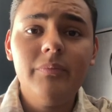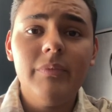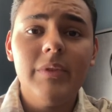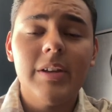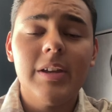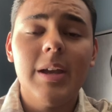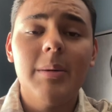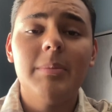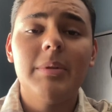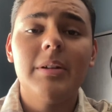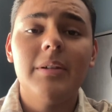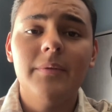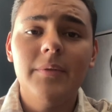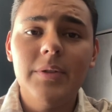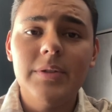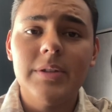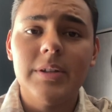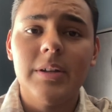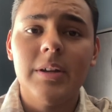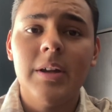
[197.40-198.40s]
can be
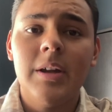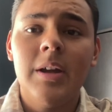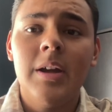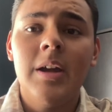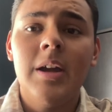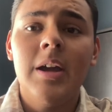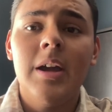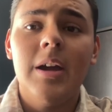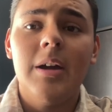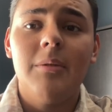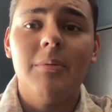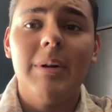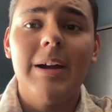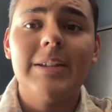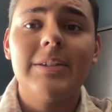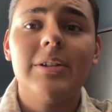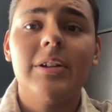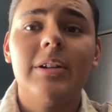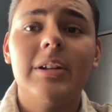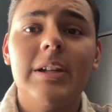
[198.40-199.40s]
confusing.
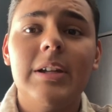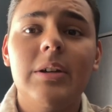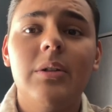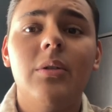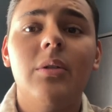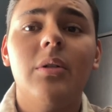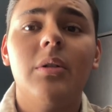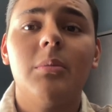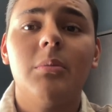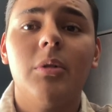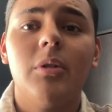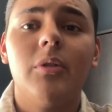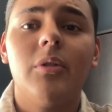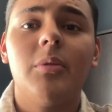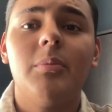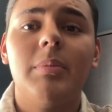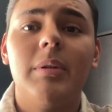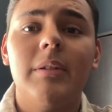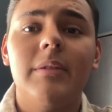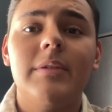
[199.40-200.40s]
Rights are legal or
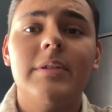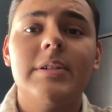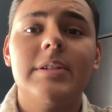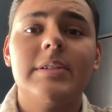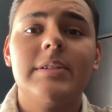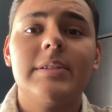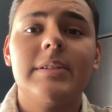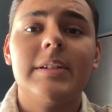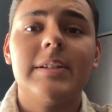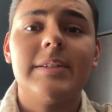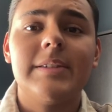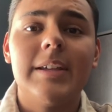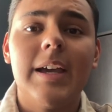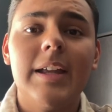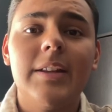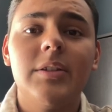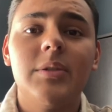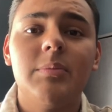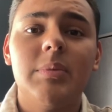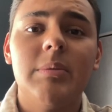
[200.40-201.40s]
moral privileges
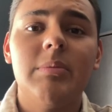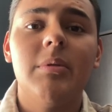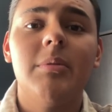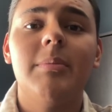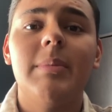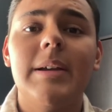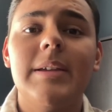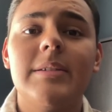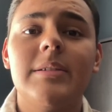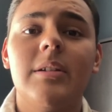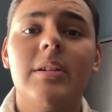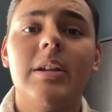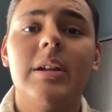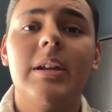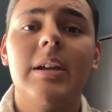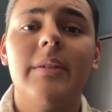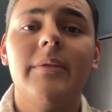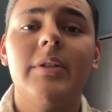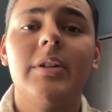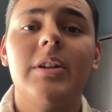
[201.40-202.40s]
assigned to people based on a
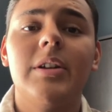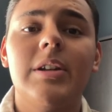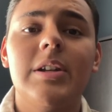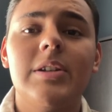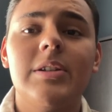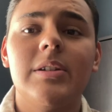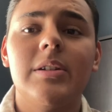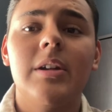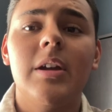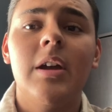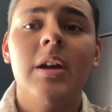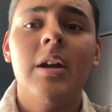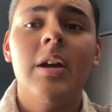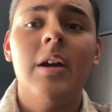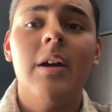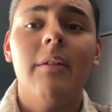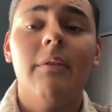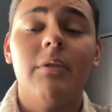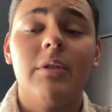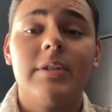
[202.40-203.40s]
given condition.
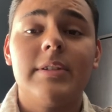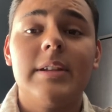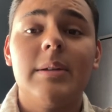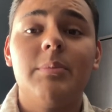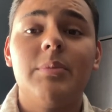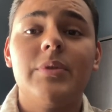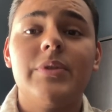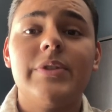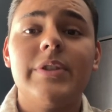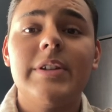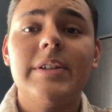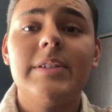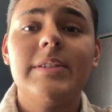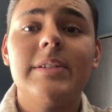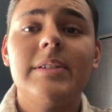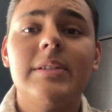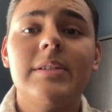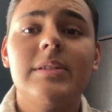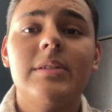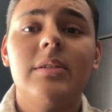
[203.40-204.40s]
For example,
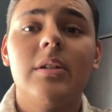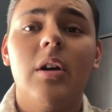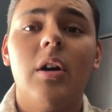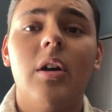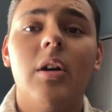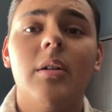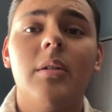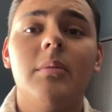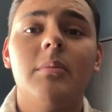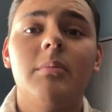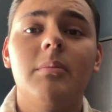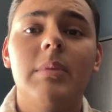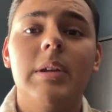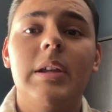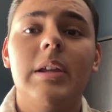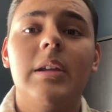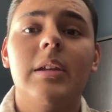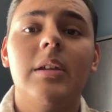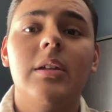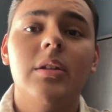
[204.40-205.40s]
citizens are
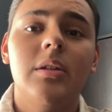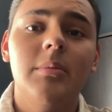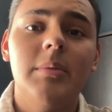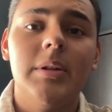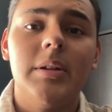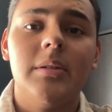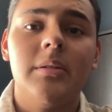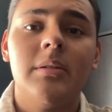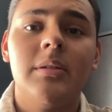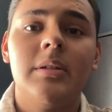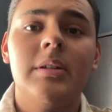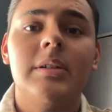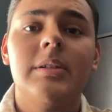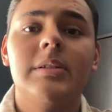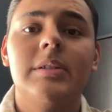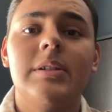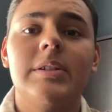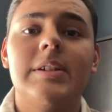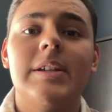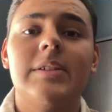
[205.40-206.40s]
being human,
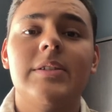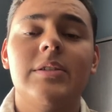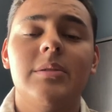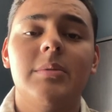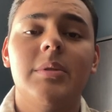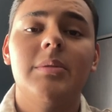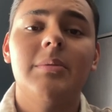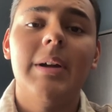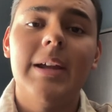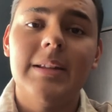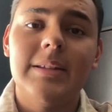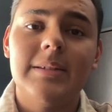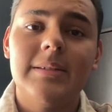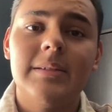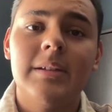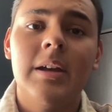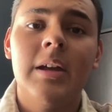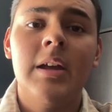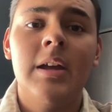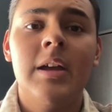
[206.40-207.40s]
such as human rights.
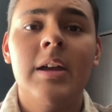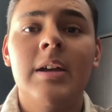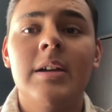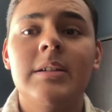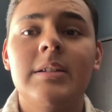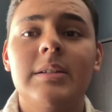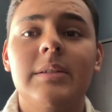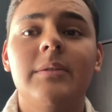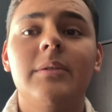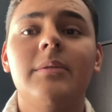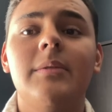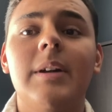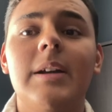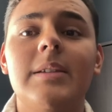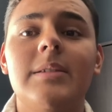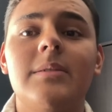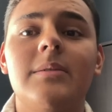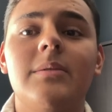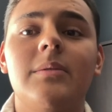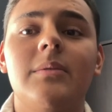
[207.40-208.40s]
Civil
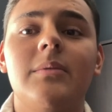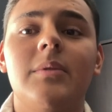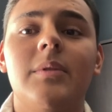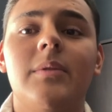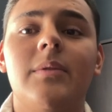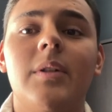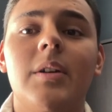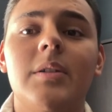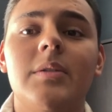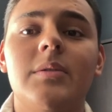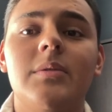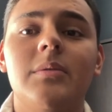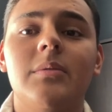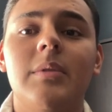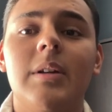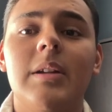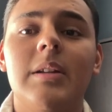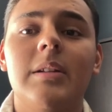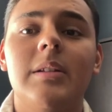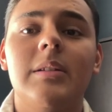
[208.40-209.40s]
rights refer to
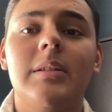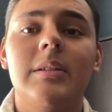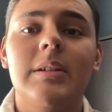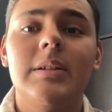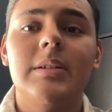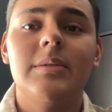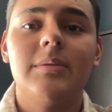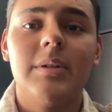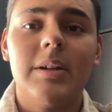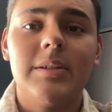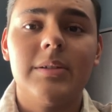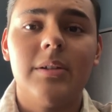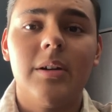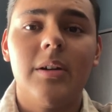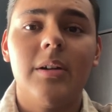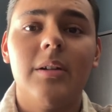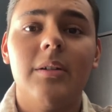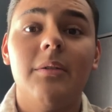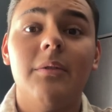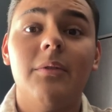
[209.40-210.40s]
when these rights
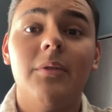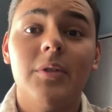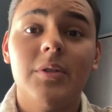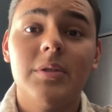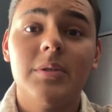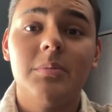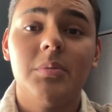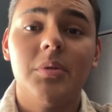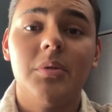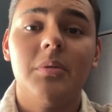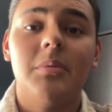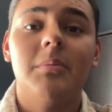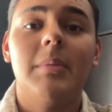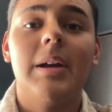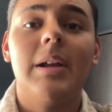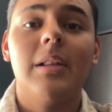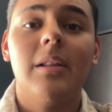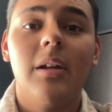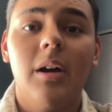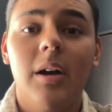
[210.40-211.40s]
are enforceable
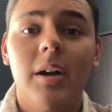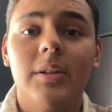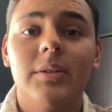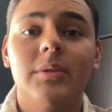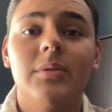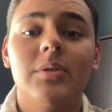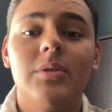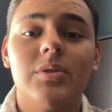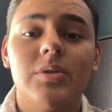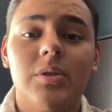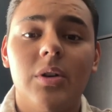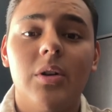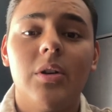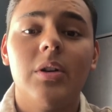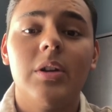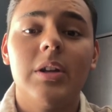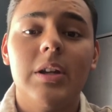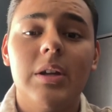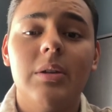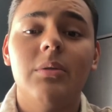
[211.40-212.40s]
by law to
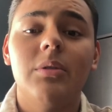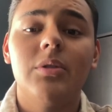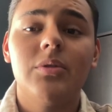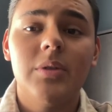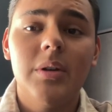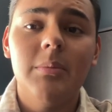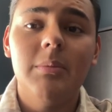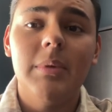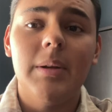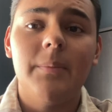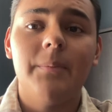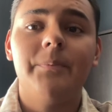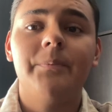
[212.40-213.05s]
ensure equal treatment.